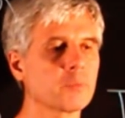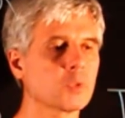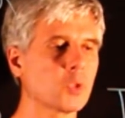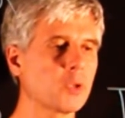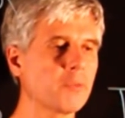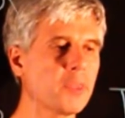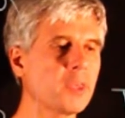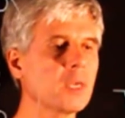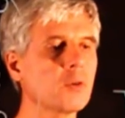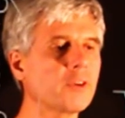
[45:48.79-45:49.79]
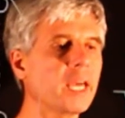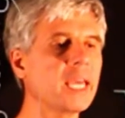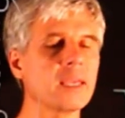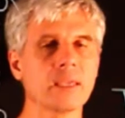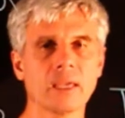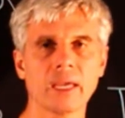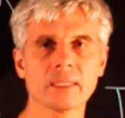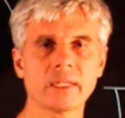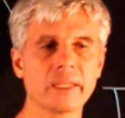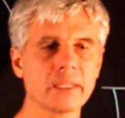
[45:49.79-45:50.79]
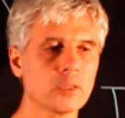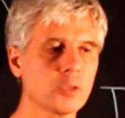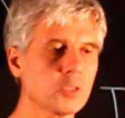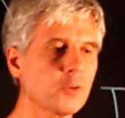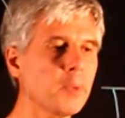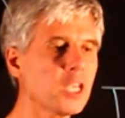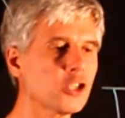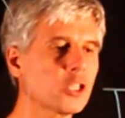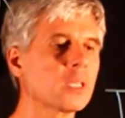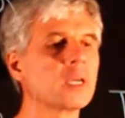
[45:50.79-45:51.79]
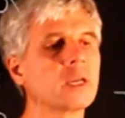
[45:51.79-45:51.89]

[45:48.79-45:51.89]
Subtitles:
So if we think of A as a linear transformation,